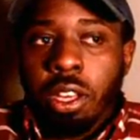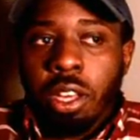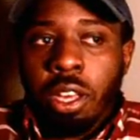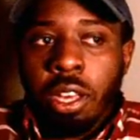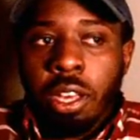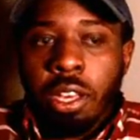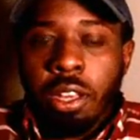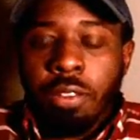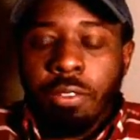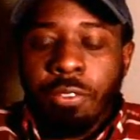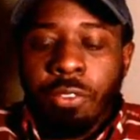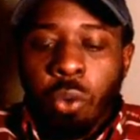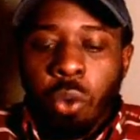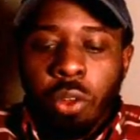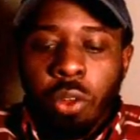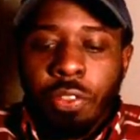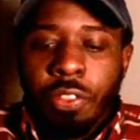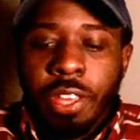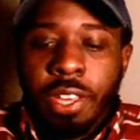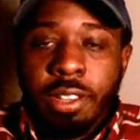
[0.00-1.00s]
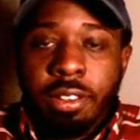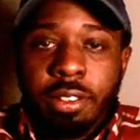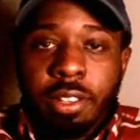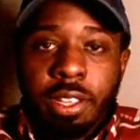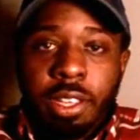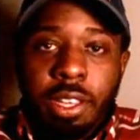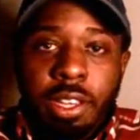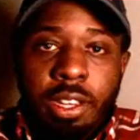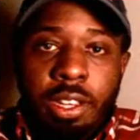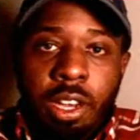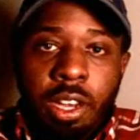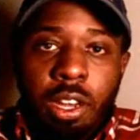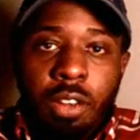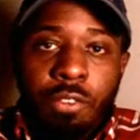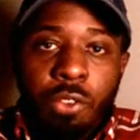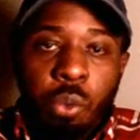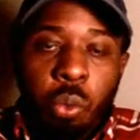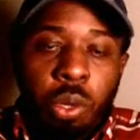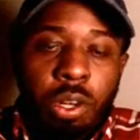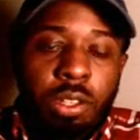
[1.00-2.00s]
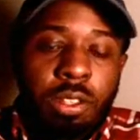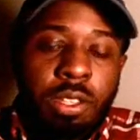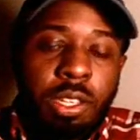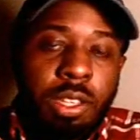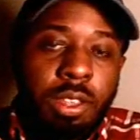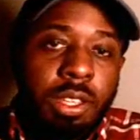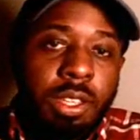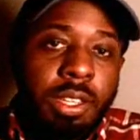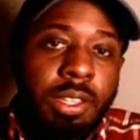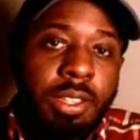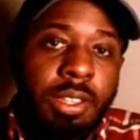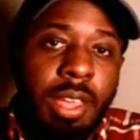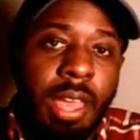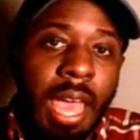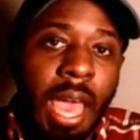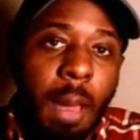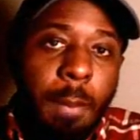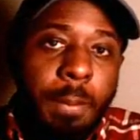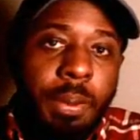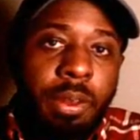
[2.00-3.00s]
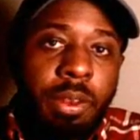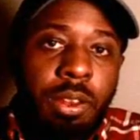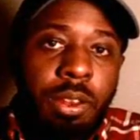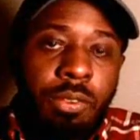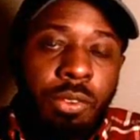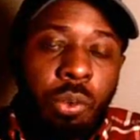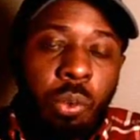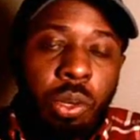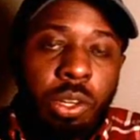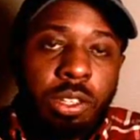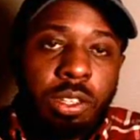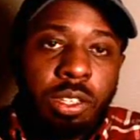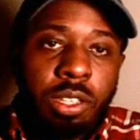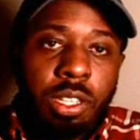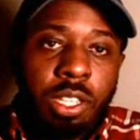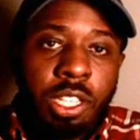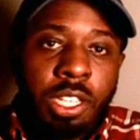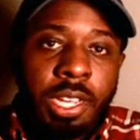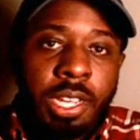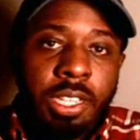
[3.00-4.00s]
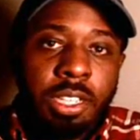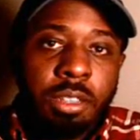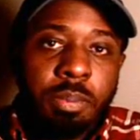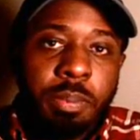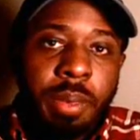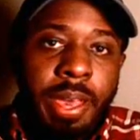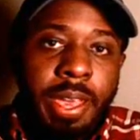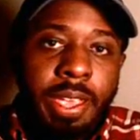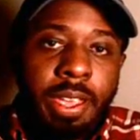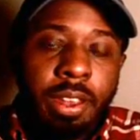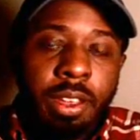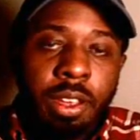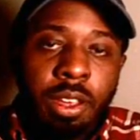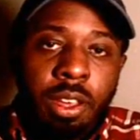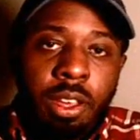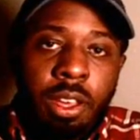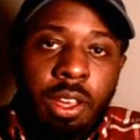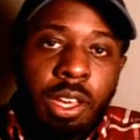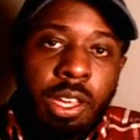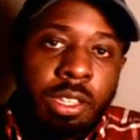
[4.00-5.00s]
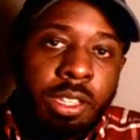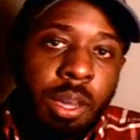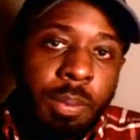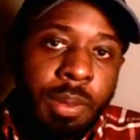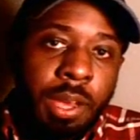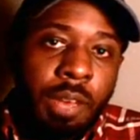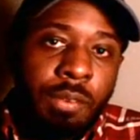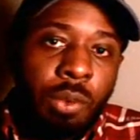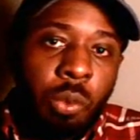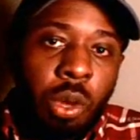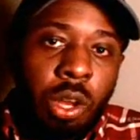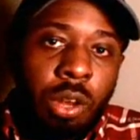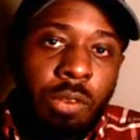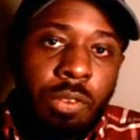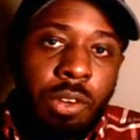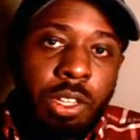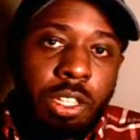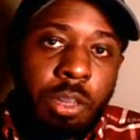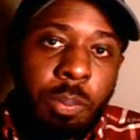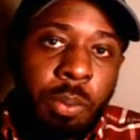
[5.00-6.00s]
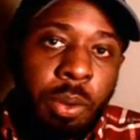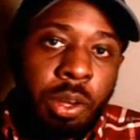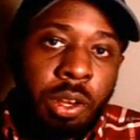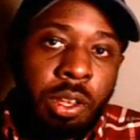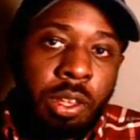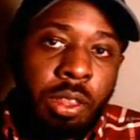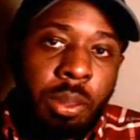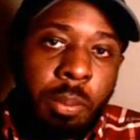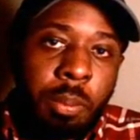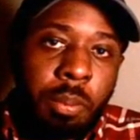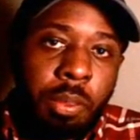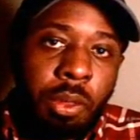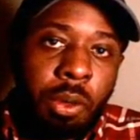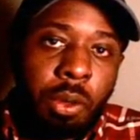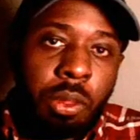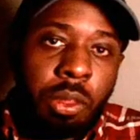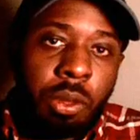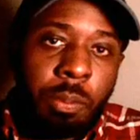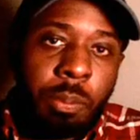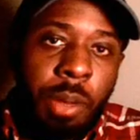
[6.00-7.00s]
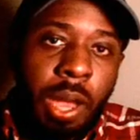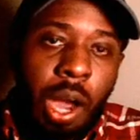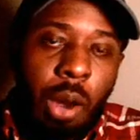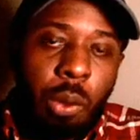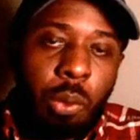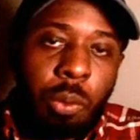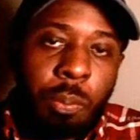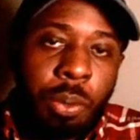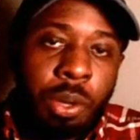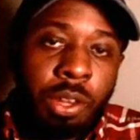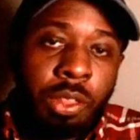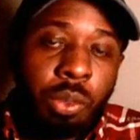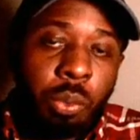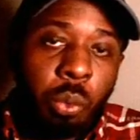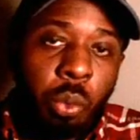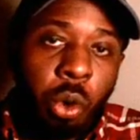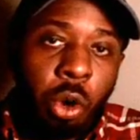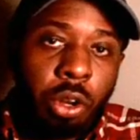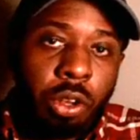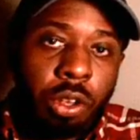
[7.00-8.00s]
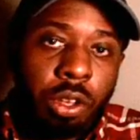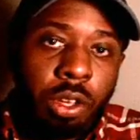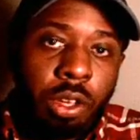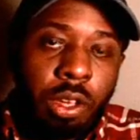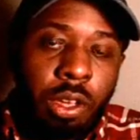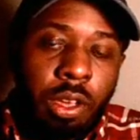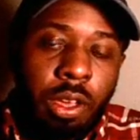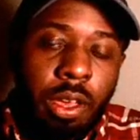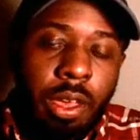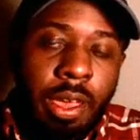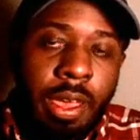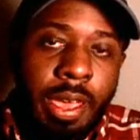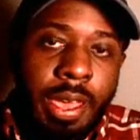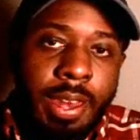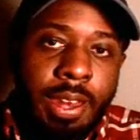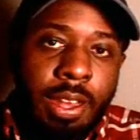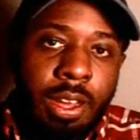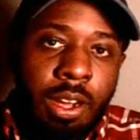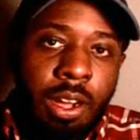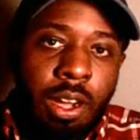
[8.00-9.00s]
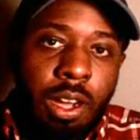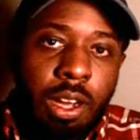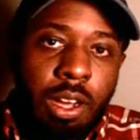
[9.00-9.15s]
And for things to get done, if you want to see things happen, if you want to see changes made, it's up to every one of us to put in the power, put in the work, and